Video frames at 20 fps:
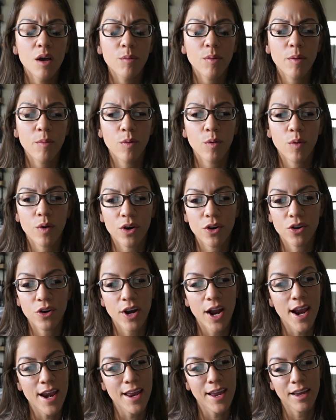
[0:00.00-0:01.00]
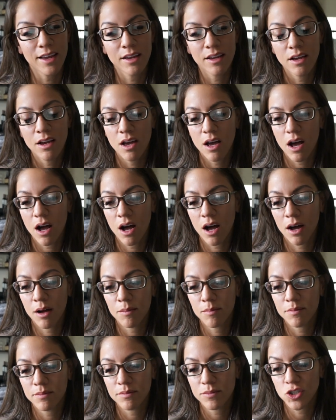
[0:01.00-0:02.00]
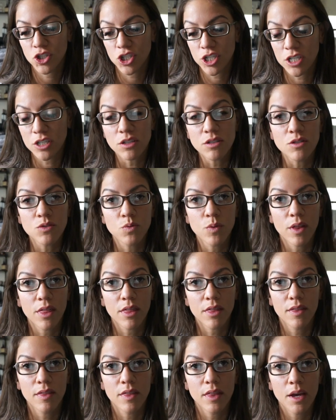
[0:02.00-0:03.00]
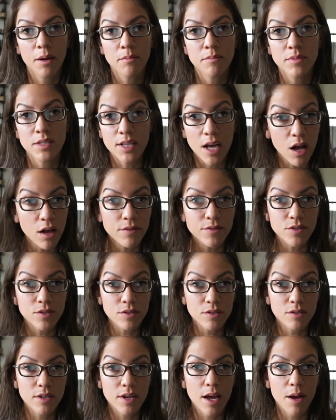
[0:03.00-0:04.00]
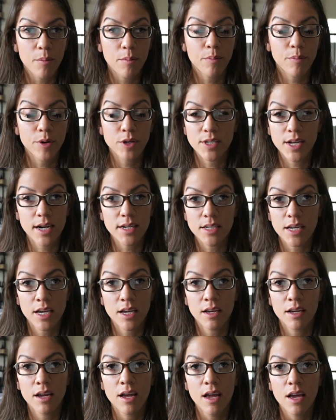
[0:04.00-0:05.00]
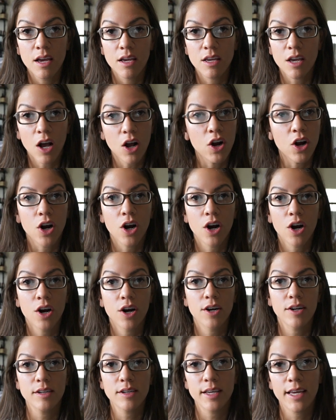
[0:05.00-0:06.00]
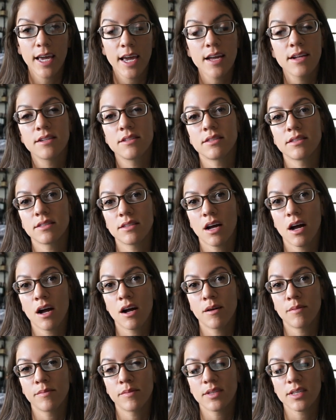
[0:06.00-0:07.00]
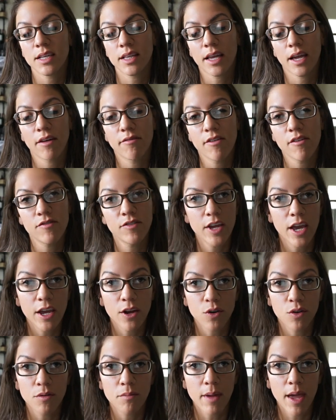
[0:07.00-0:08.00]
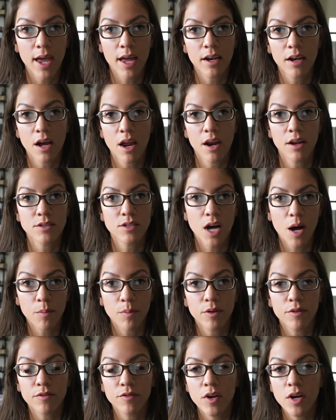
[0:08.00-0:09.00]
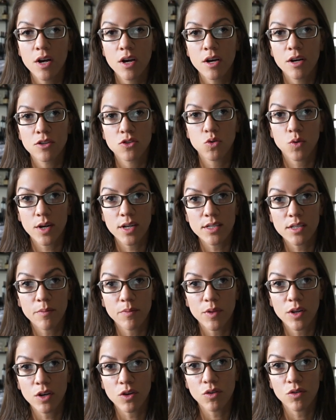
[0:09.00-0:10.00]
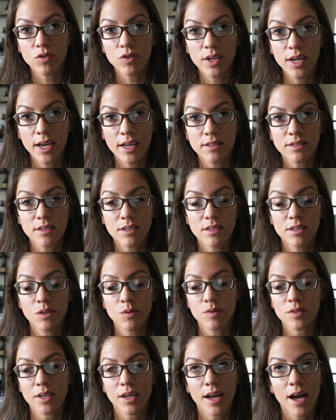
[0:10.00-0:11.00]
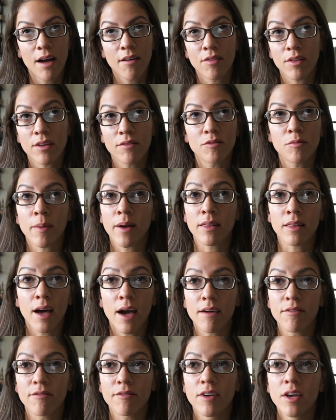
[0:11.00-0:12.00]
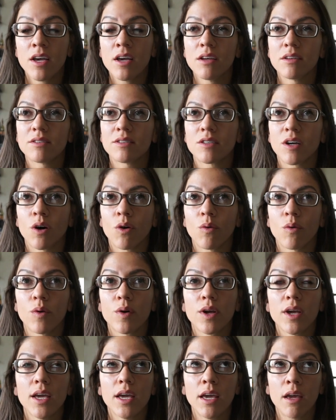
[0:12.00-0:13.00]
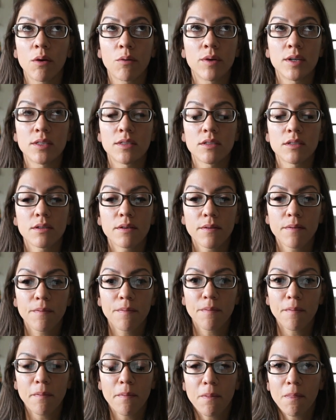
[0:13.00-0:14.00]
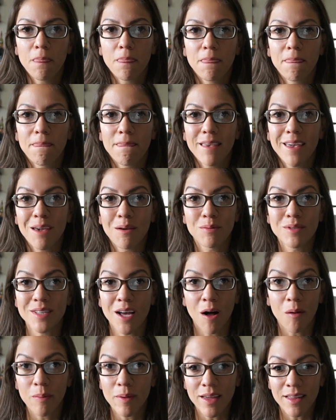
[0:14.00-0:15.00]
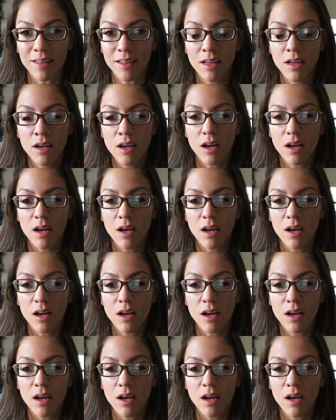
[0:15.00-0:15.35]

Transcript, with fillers: people were creating um, shields with themselves, protecting younger kids. Um, said like a fifty-eight year old man got on top of twenty something year old kids because he was like, I've lived my life. So he was, he was helping